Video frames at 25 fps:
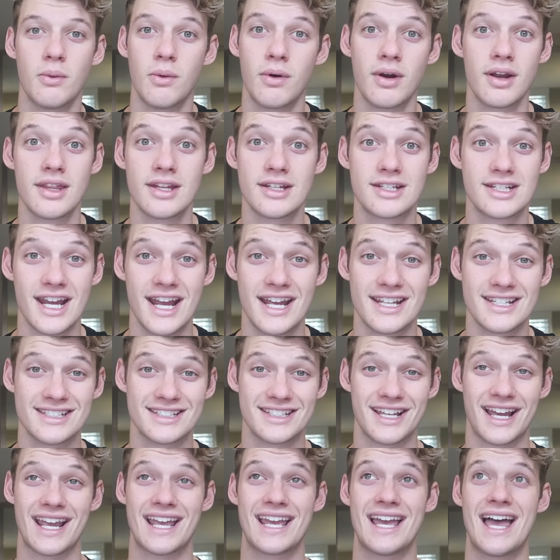What are the
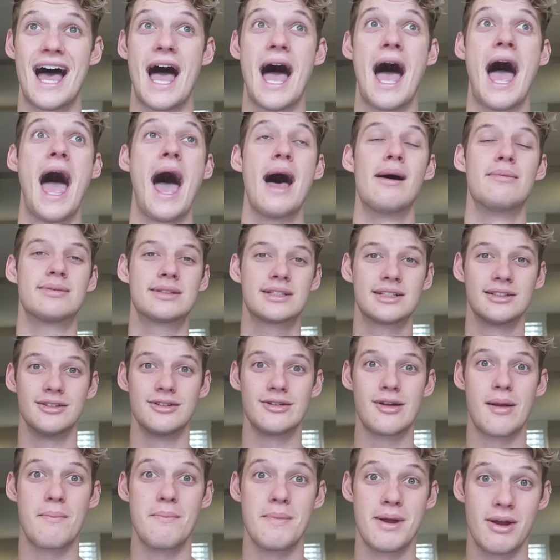chances? Like,
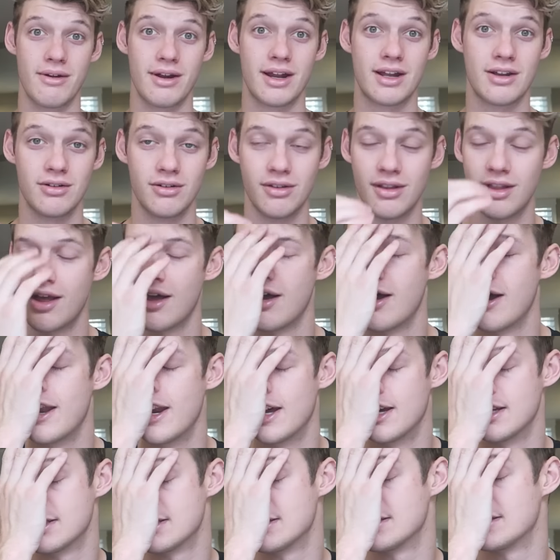absolute miracle.
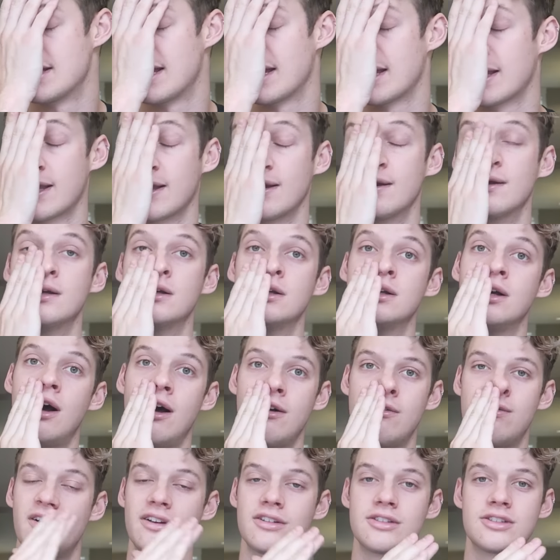And I was just like,
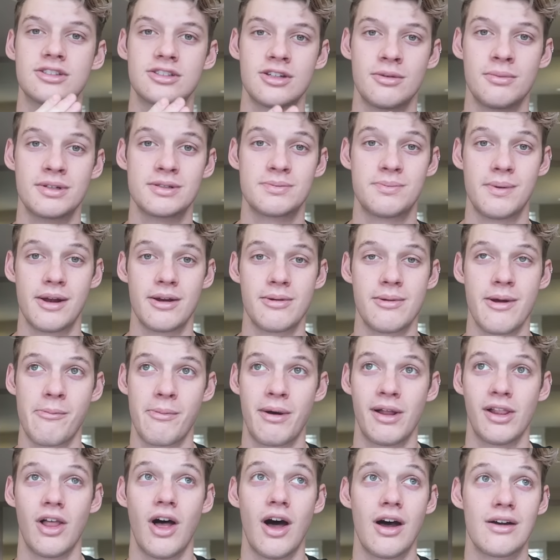I felt so much better
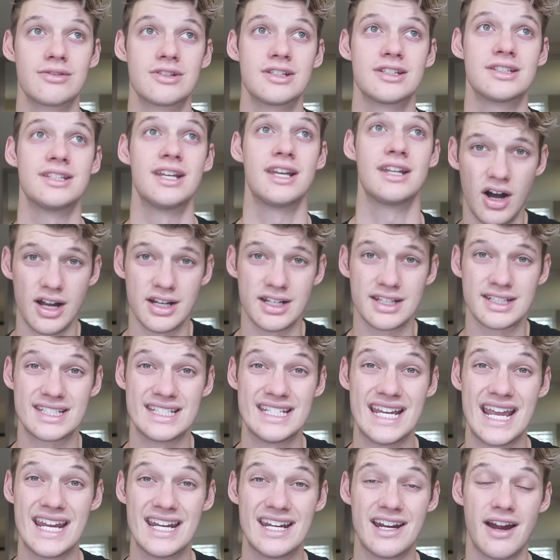about my life just then.
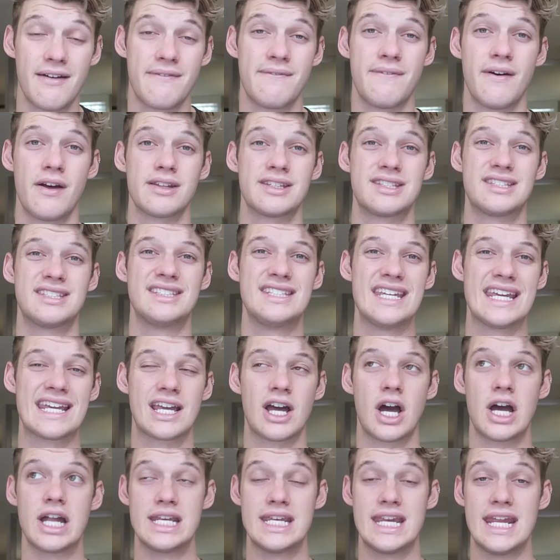I felt
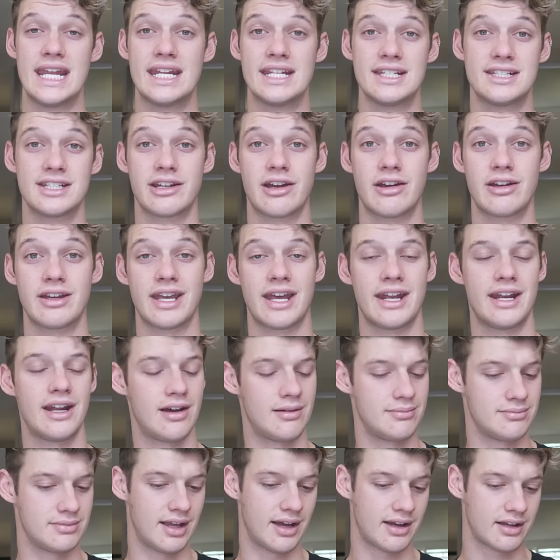sick, I needed to go get it.
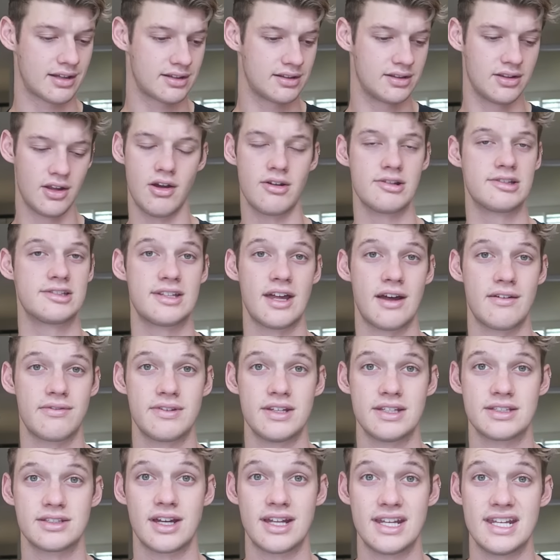I'm like, no,
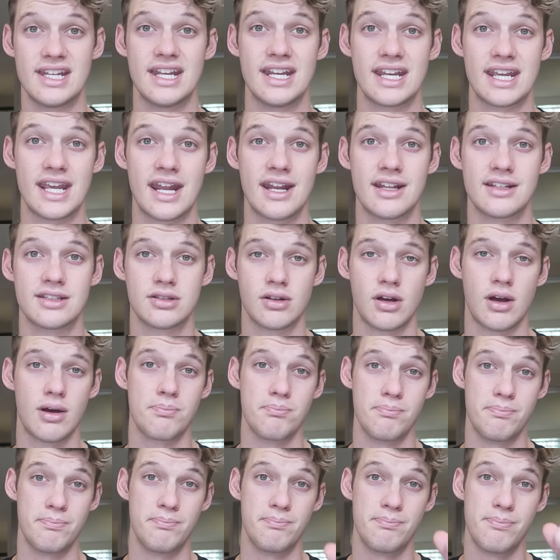stop this, I need to get it. So I
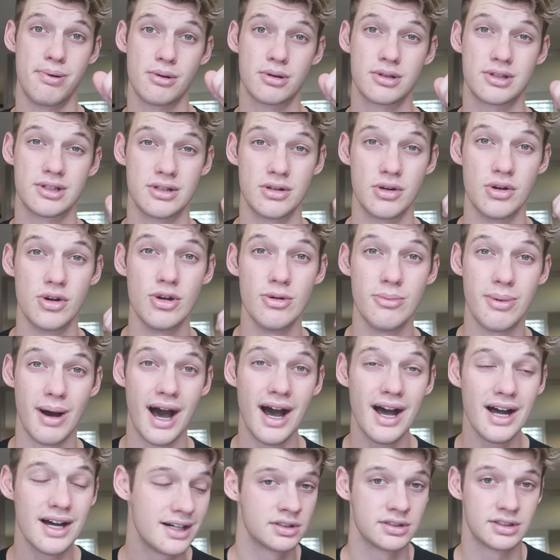booked an
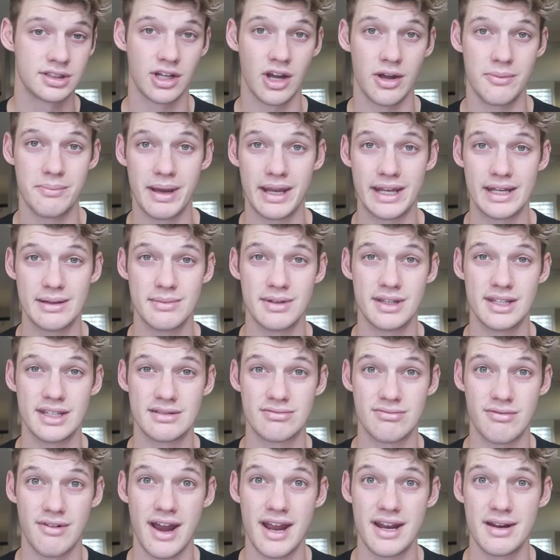Uber to go meet him at
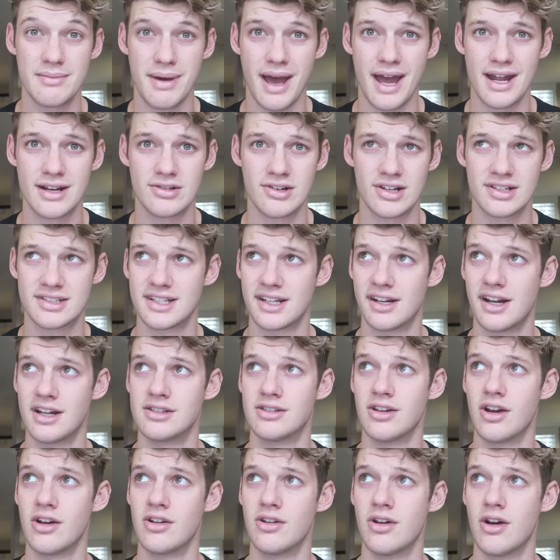this random address that
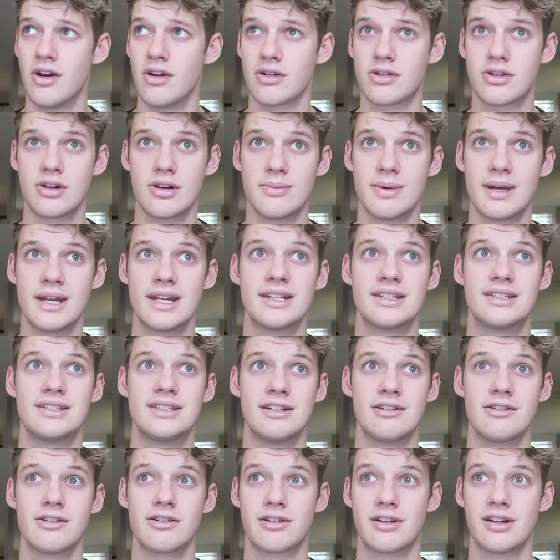I don't know. It could have been a
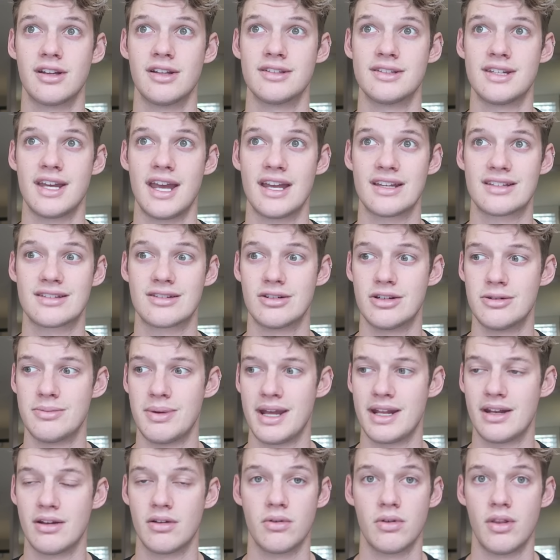serial killer's house, could have
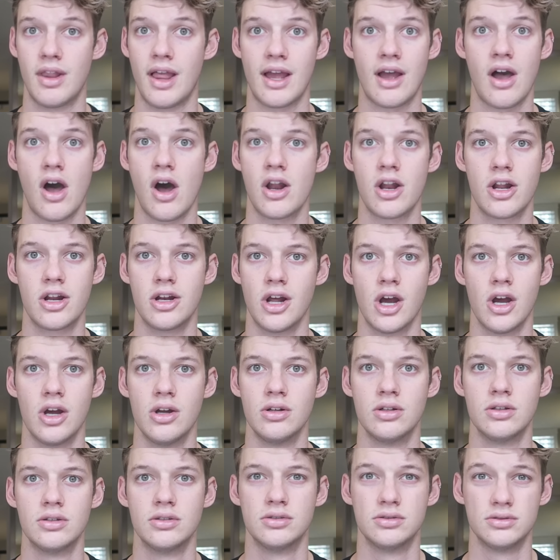been, like, I don't
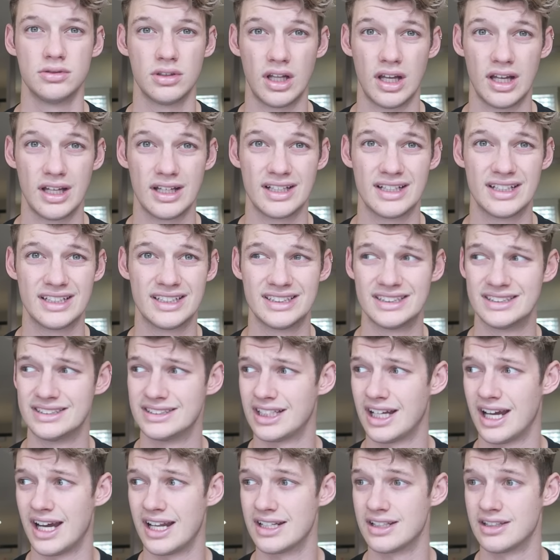know. Like,
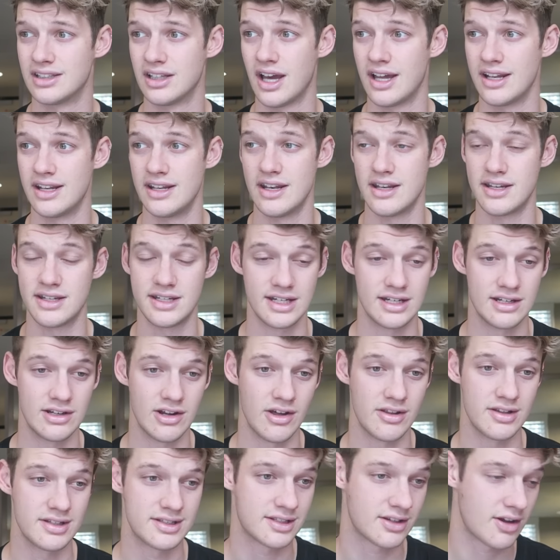I didn't
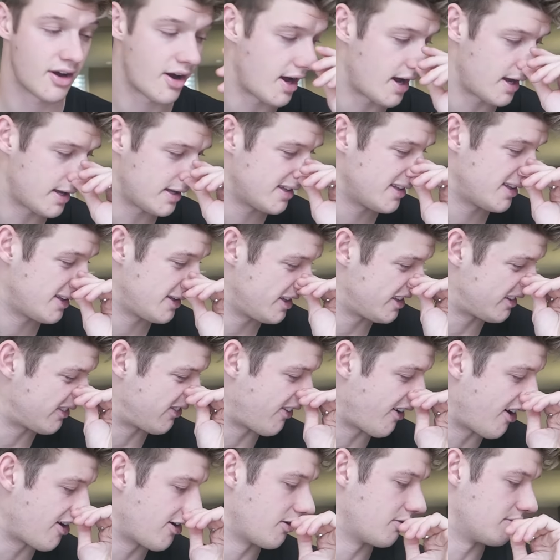know this guy. His
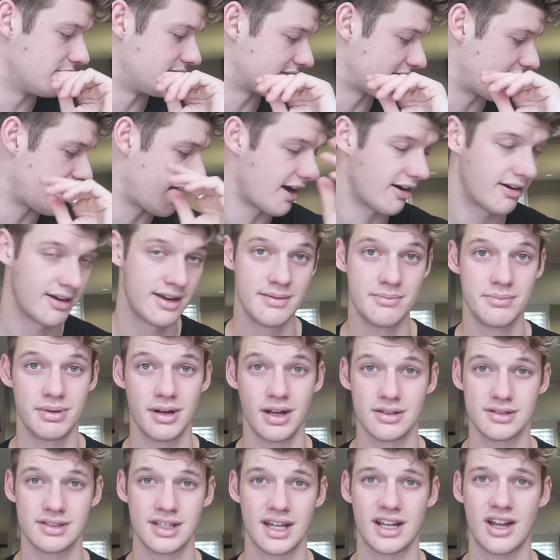photo was scary,
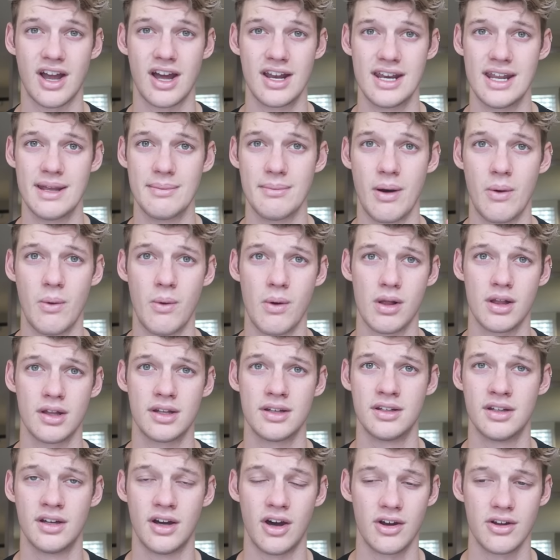but I was like, I need my
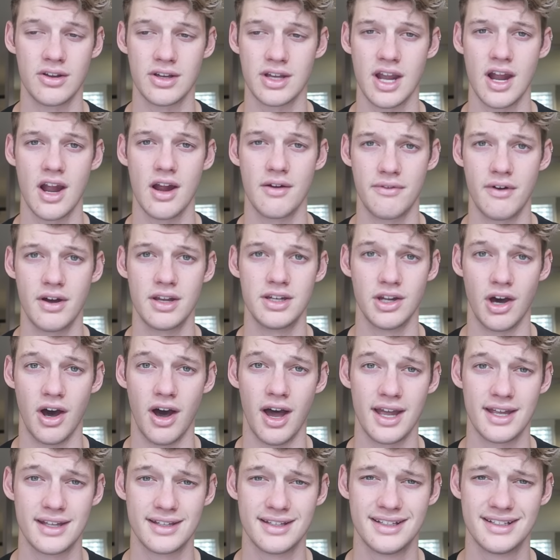wallet. I don't care if I
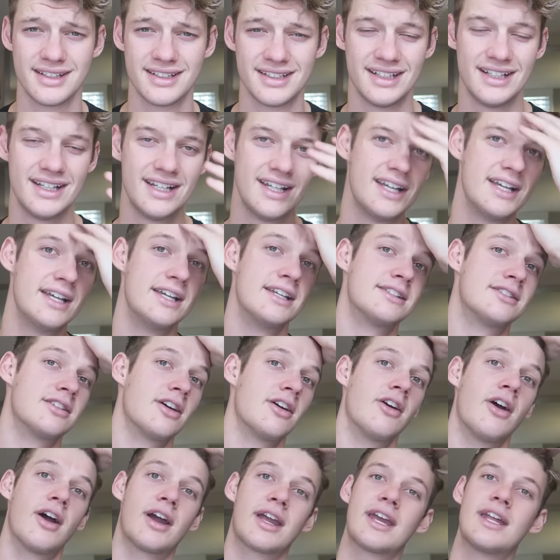die.
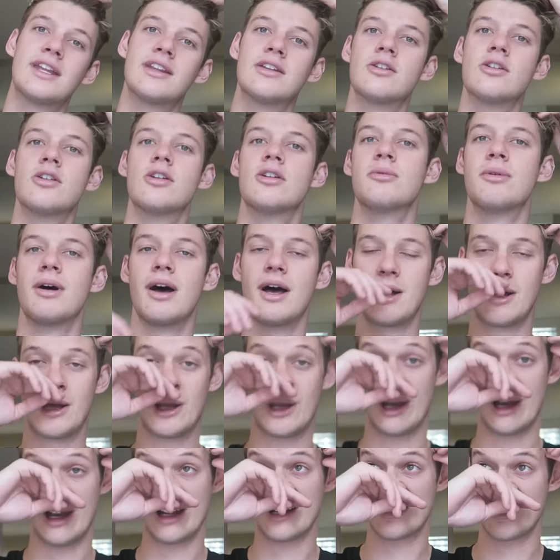So I get in the Uber,
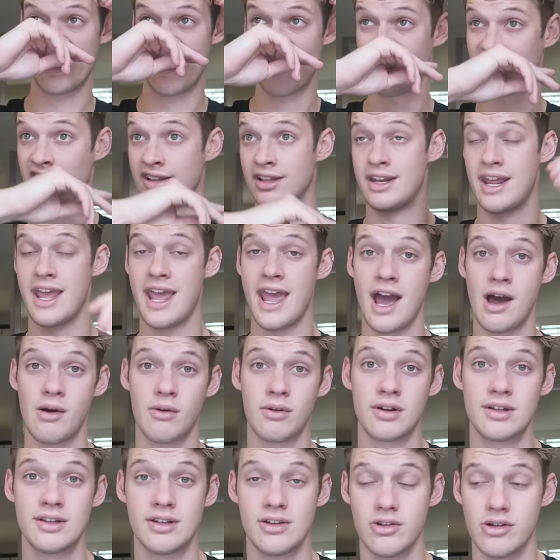I travel an
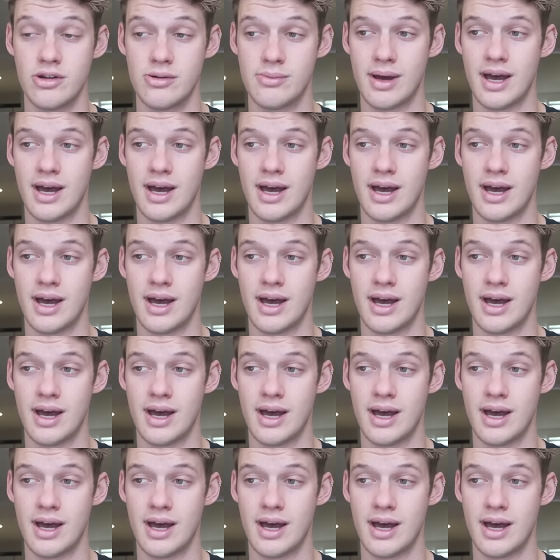hour in the